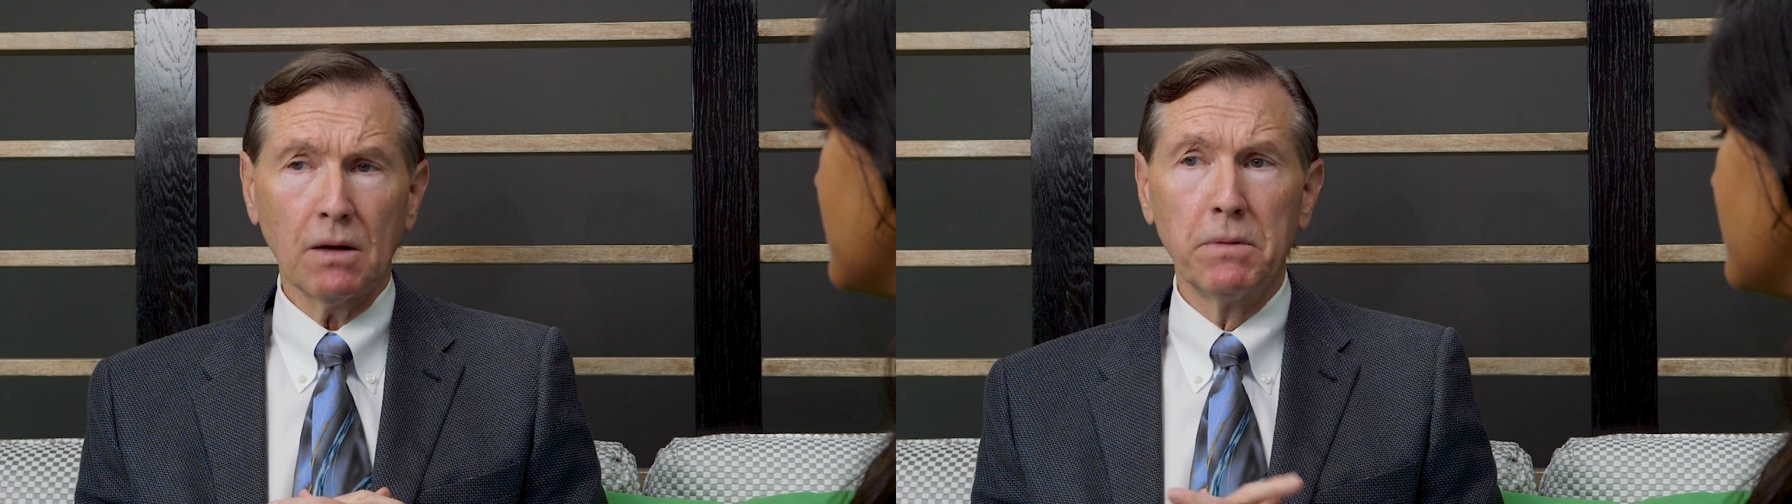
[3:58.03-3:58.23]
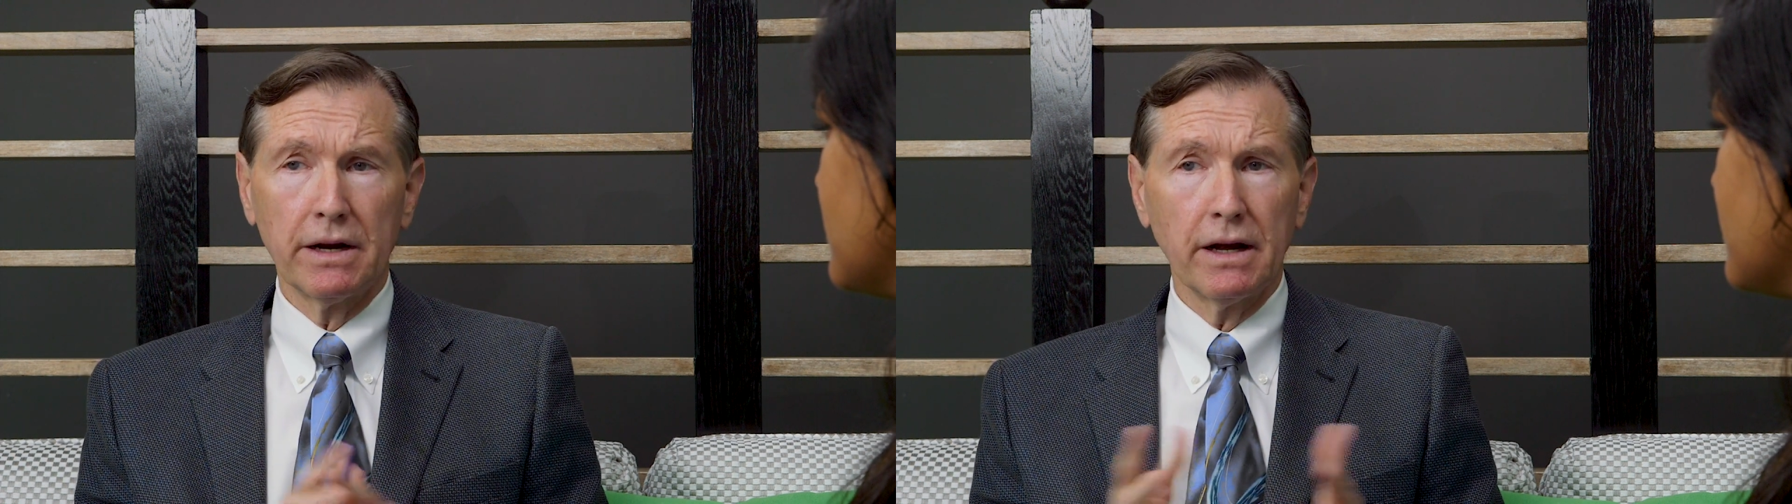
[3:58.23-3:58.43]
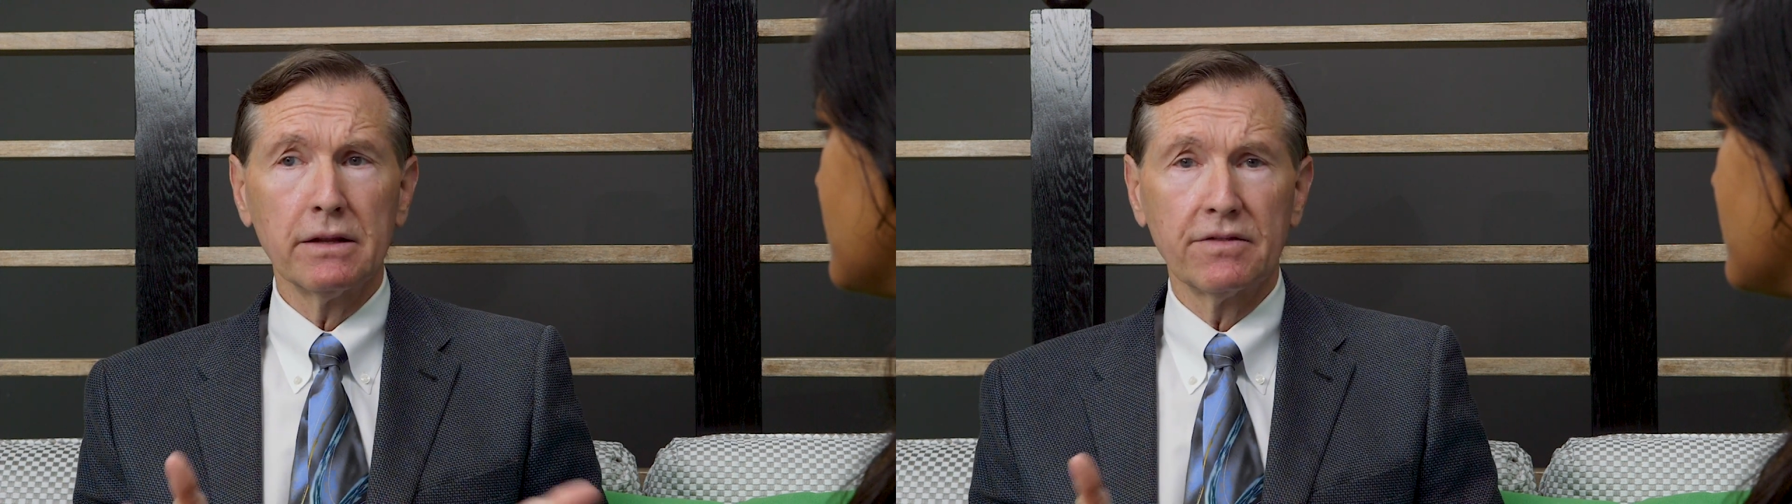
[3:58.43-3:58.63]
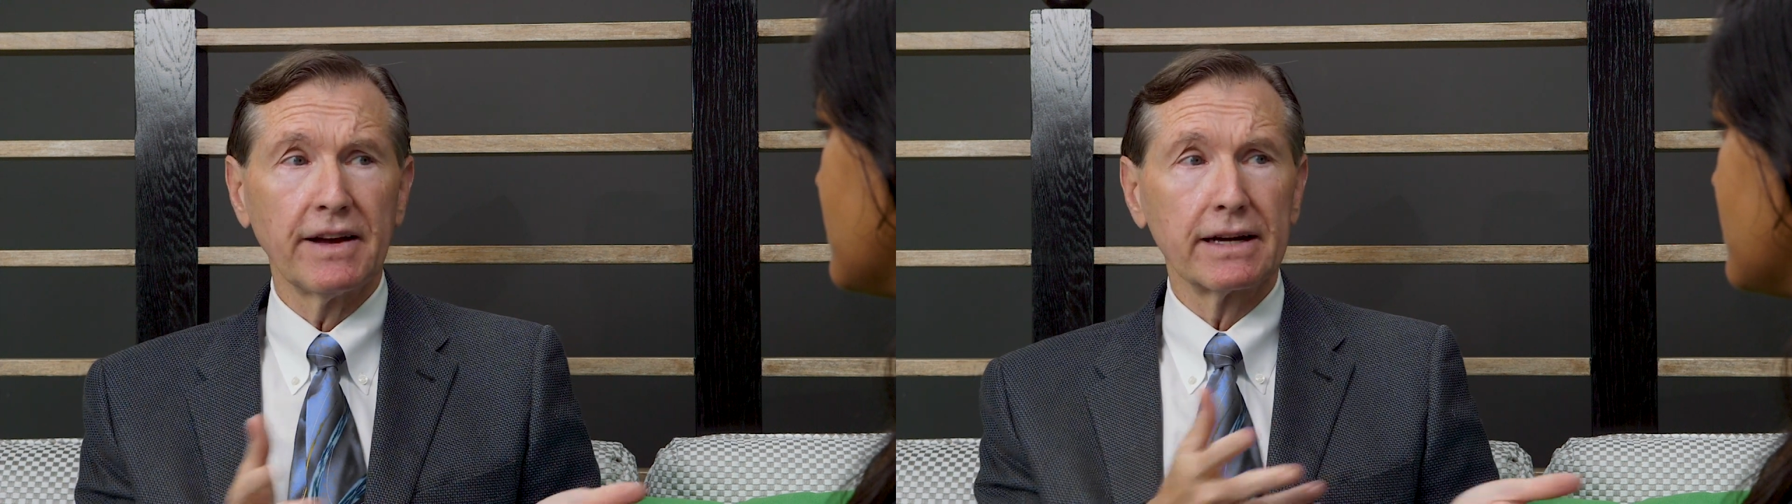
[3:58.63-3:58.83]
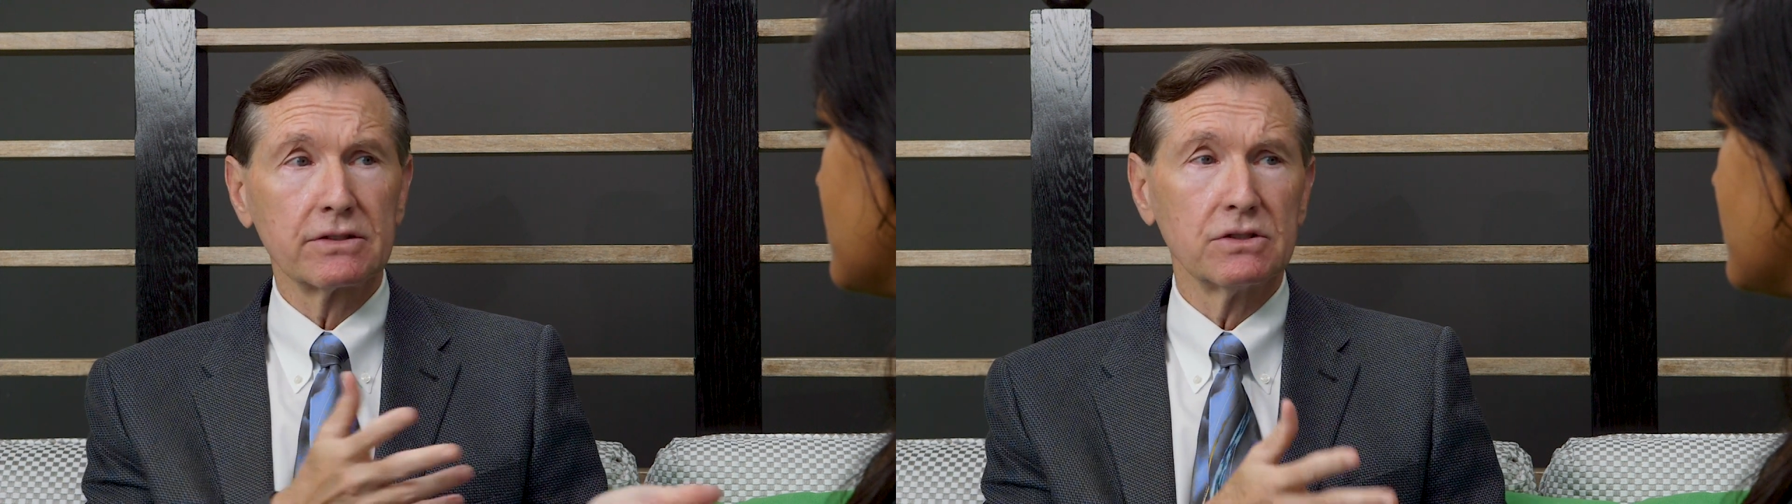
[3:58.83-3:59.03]
But other
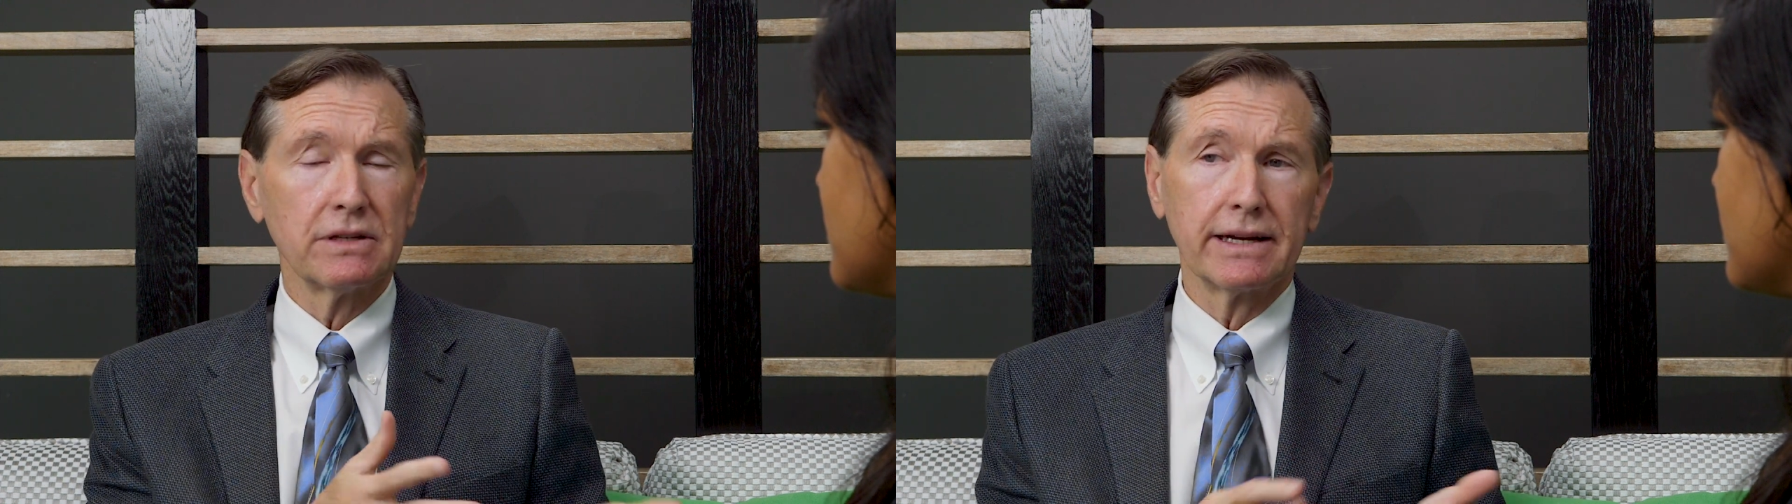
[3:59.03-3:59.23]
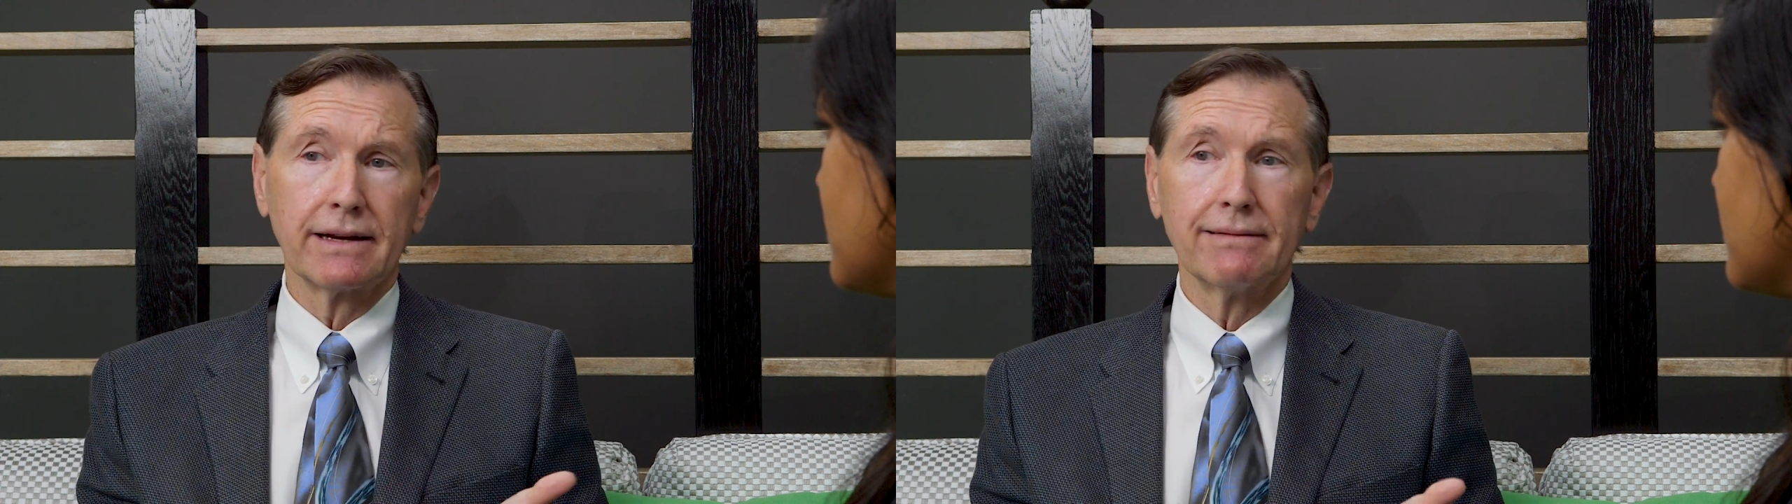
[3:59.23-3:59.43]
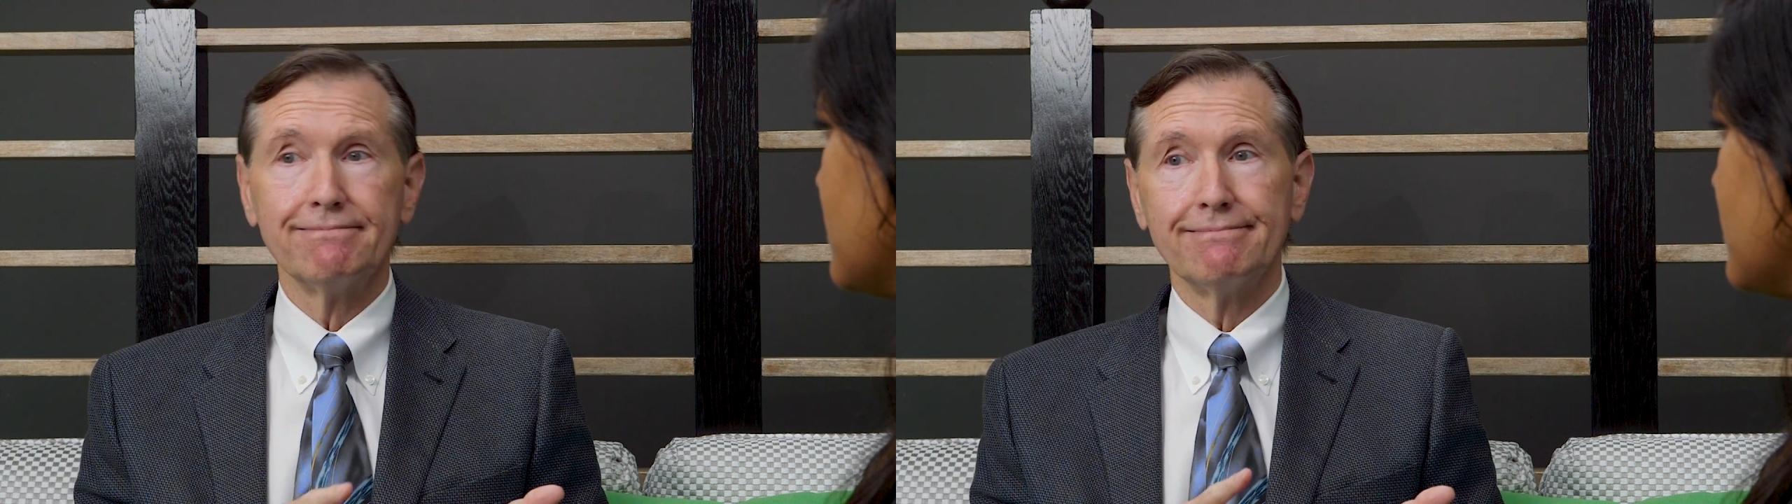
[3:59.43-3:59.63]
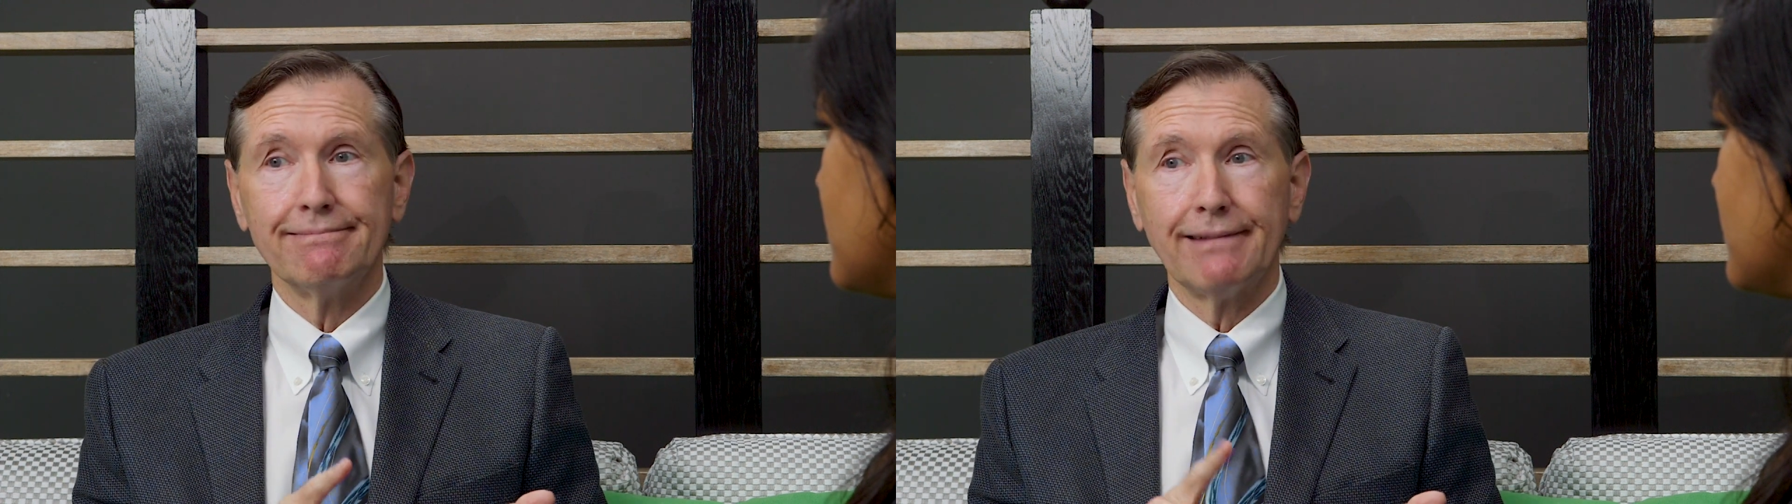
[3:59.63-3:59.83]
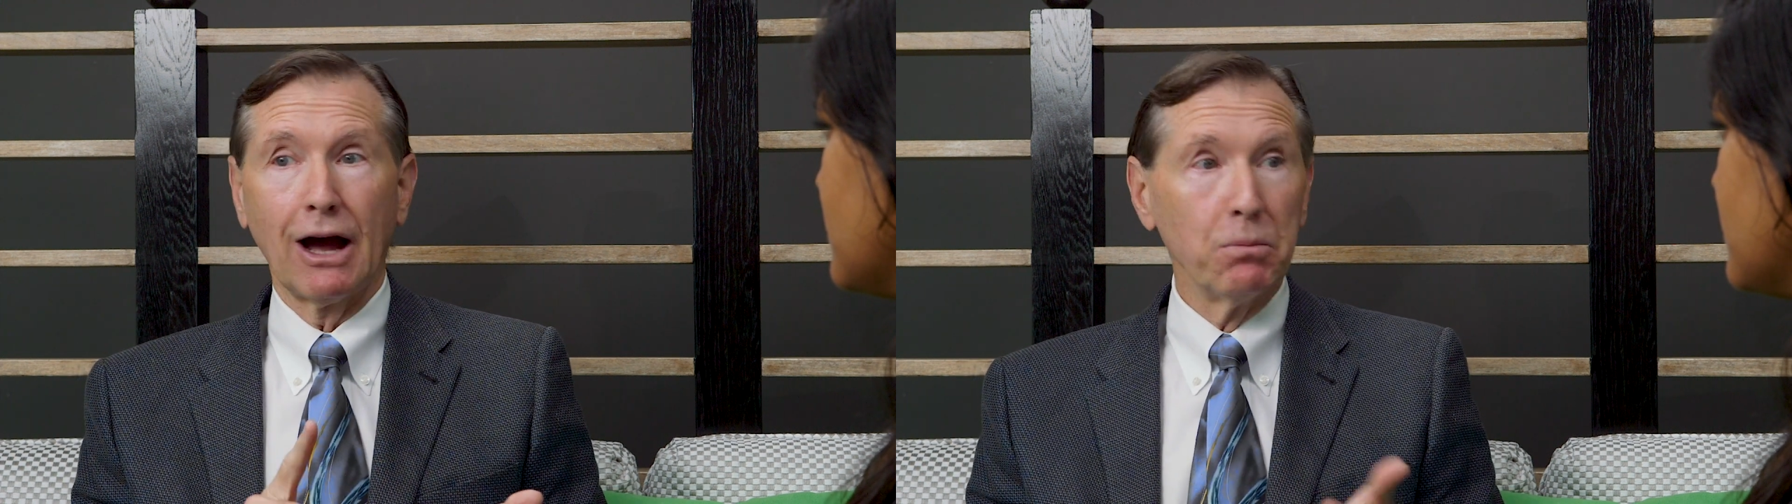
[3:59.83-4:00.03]
factors like
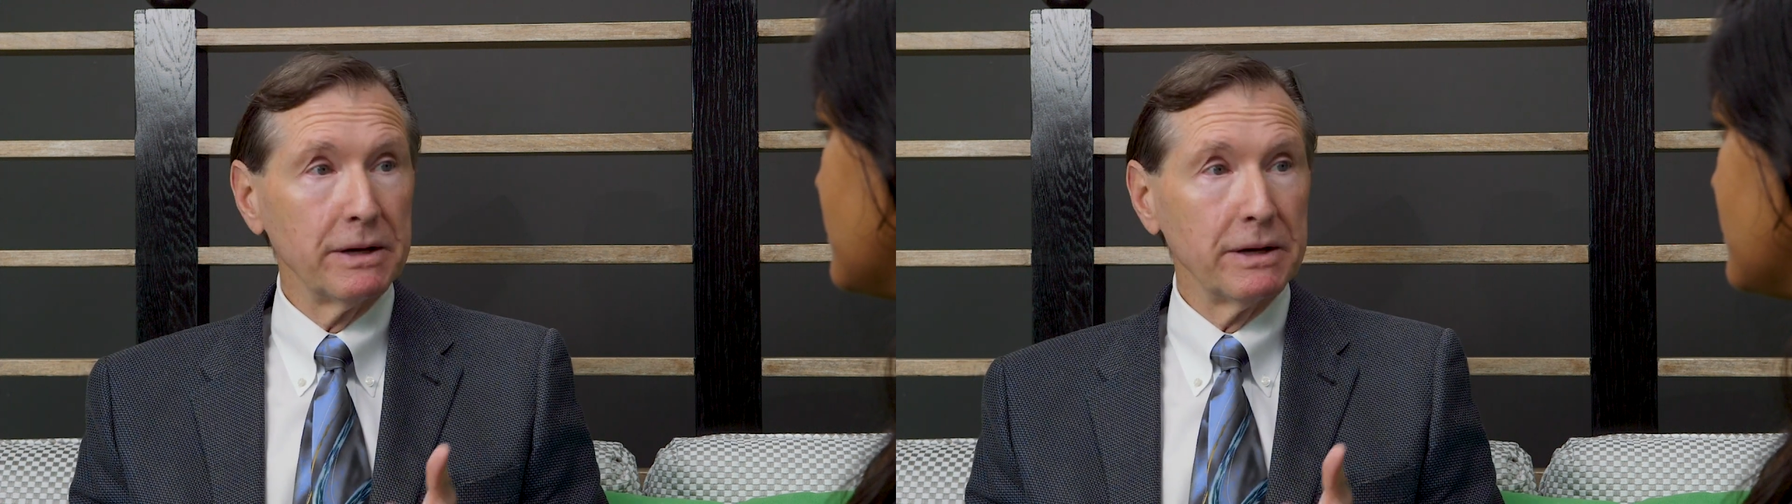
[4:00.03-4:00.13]
how